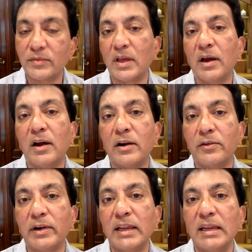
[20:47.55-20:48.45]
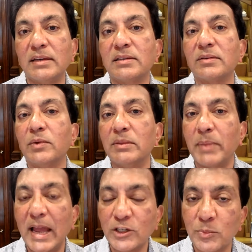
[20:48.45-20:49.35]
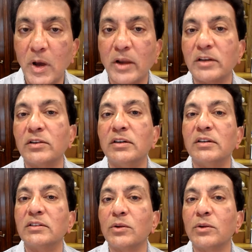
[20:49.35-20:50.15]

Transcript: the heart rate with patch monitors